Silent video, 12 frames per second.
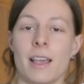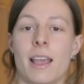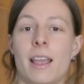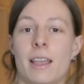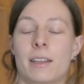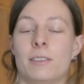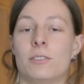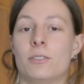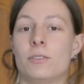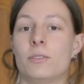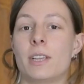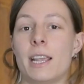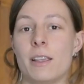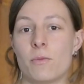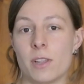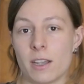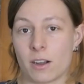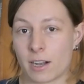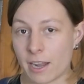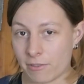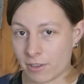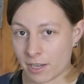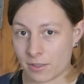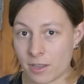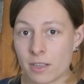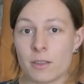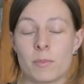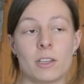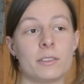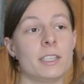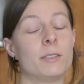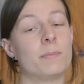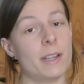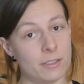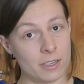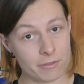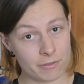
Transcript: And today we are having another Bolognese basic